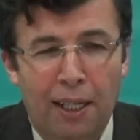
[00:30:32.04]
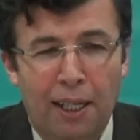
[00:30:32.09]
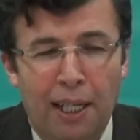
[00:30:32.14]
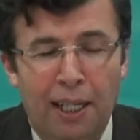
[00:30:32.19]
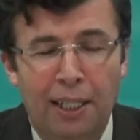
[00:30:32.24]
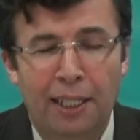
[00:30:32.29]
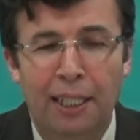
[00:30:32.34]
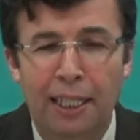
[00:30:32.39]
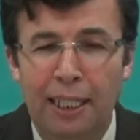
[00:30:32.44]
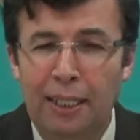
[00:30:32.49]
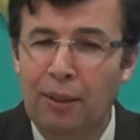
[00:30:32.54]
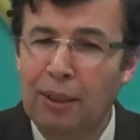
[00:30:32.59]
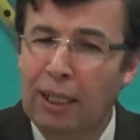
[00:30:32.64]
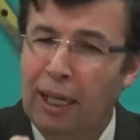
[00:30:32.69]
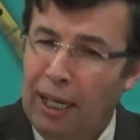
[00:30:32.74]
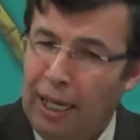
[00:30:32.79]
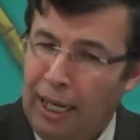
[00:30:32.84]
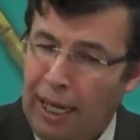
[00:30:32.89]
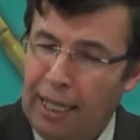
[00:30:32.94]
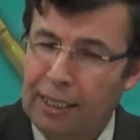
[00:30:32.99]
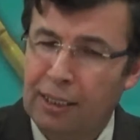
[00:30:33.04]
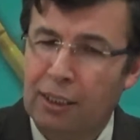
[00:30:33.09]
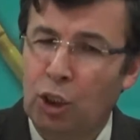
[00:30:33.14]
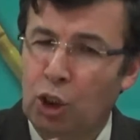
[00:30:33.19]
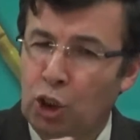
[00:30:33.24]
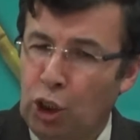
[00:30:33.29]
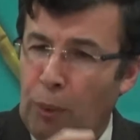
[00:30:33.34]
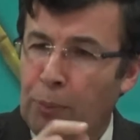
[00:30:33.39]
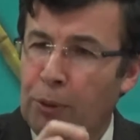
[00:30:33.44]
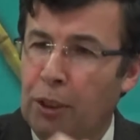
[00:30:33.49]
and he asked
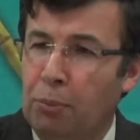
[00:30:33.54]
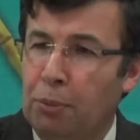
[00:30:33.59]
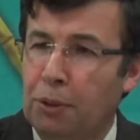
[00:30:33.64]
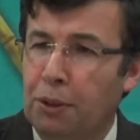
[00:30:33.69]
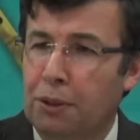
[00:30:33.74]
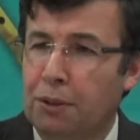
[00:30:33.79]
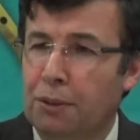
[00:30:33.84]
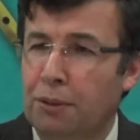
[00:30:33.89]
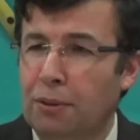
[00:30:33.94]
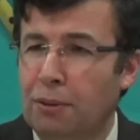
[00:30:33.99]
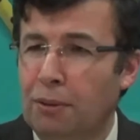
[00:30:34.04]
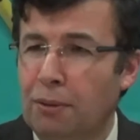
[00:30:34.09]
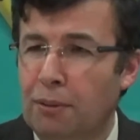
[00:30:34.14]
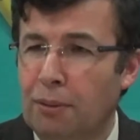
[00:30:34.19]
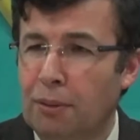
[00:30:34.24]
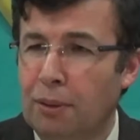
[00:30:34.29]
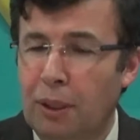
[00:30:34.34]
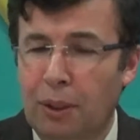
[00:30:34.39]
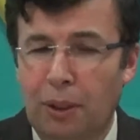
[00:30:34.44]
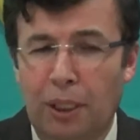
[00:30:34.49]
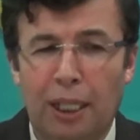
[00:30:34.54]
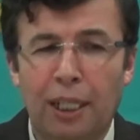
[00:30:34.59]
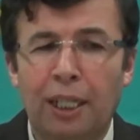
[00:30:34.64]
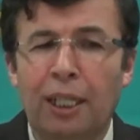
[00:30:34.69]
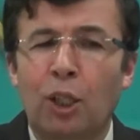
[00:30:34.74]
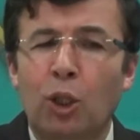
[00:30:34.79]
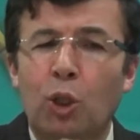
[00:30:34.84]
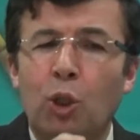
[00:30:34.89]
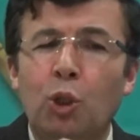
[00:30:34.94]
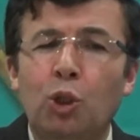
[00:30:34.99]
the shopkeeper,
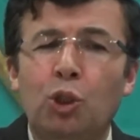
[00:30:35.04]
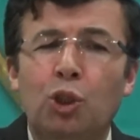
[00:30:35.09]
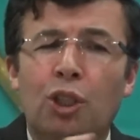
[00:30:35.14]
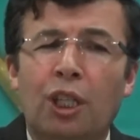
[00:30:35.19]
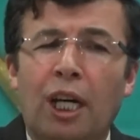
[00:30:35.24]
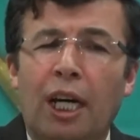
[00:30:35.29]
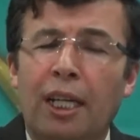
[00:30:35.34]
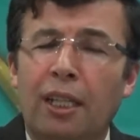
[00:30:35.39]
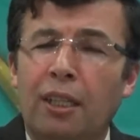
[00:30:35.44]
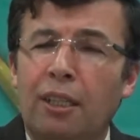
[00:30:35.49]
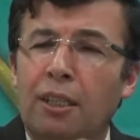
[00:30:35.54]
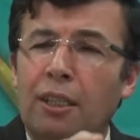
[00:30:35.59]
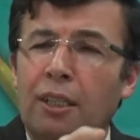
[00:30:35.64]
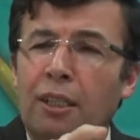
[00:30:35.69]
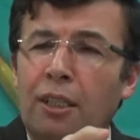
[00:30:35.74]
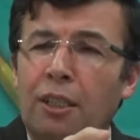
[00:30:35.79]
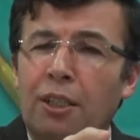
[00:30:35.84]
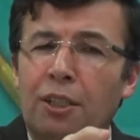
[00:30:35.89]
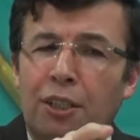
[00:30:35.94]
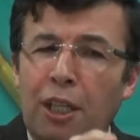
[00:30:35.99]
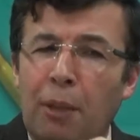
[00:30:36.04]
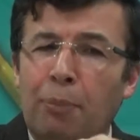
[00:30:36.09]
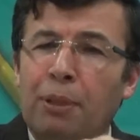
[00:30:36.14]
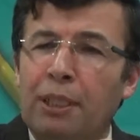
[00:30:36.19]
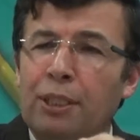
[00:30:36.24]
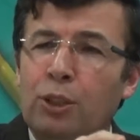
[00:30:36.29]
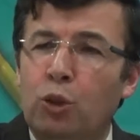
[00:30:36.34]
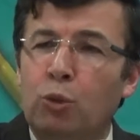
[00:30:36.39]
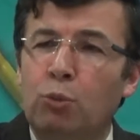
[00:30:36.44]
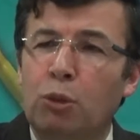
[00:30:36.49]
could you kindly wrap
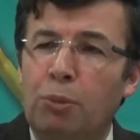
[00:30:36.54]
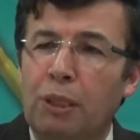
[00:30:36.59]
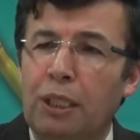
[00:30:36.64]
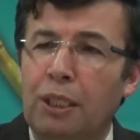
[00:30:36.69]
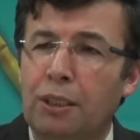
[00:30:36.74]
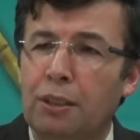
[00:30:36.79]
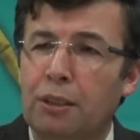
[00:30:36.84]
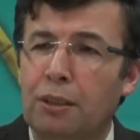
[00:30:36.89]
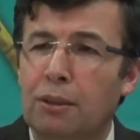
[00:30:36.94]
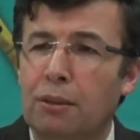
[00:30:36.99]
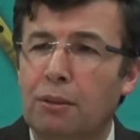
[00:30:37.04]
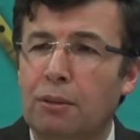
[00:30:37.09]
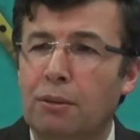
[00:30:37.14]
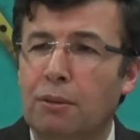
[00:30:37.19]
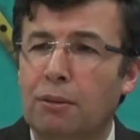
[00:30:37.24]
this to me, please?